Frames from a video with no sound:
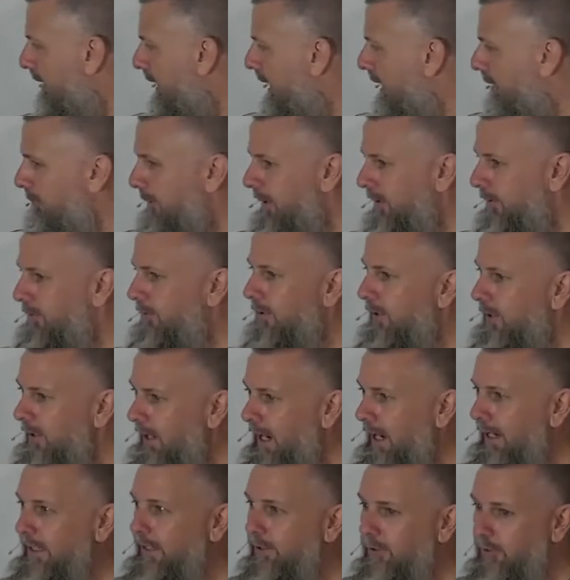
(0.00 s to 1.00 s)
I
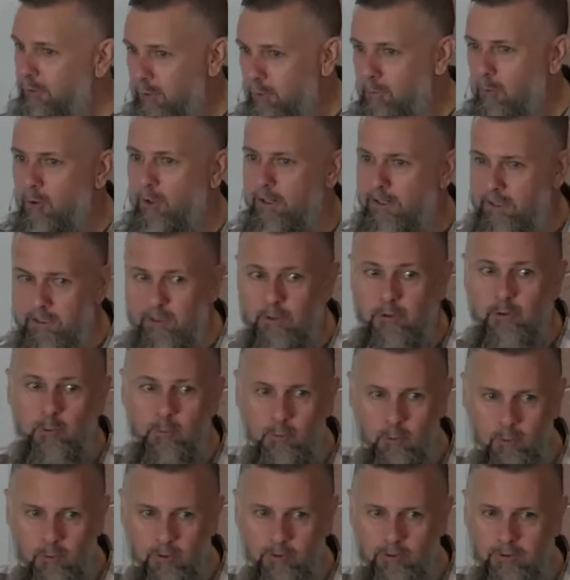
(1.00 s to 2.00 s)
need to do
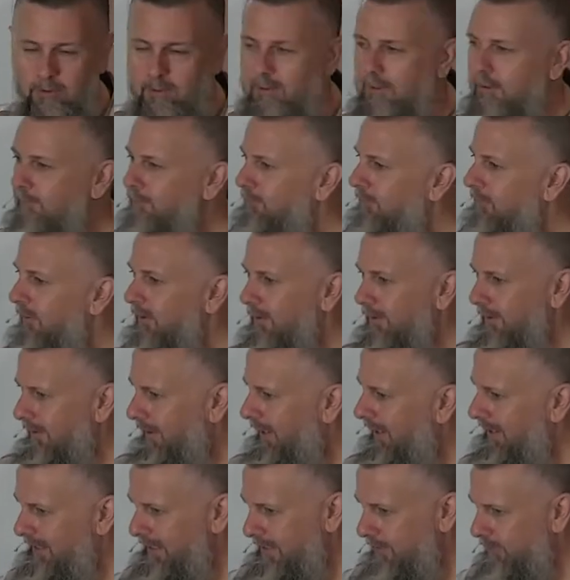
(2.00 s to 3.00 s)
more.
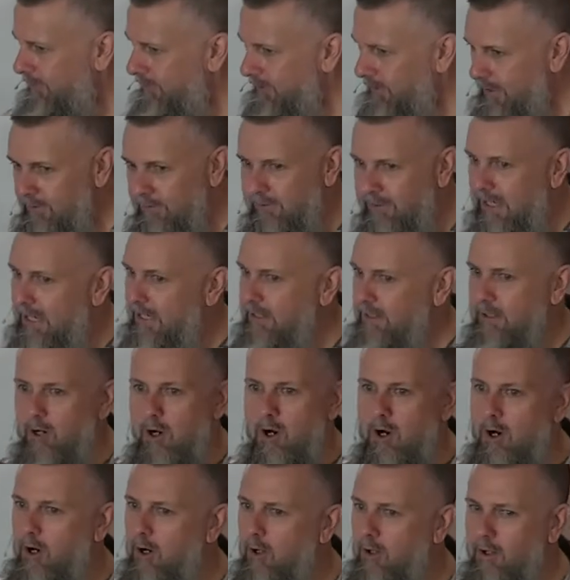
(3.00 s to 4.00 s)
And he's getting you
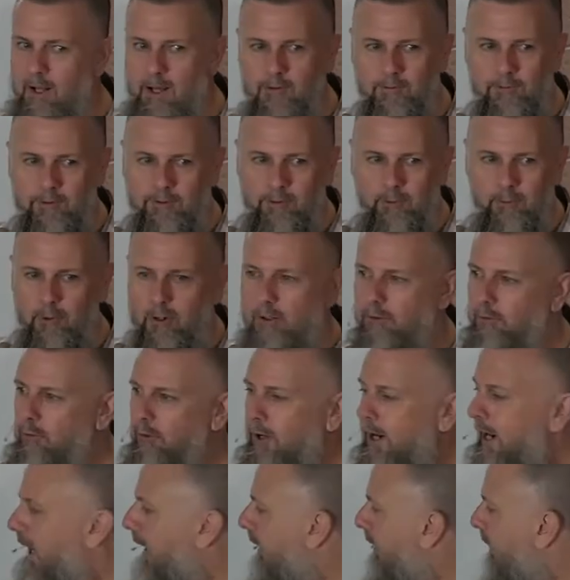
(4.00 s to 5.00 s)
all off on the wrong
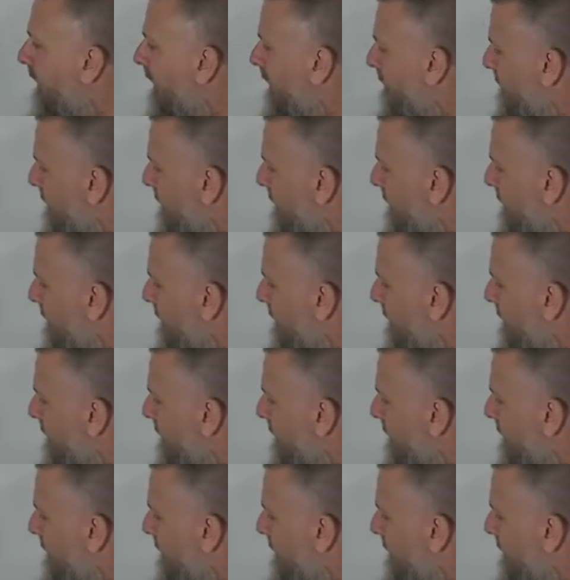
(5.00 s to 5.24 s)
track.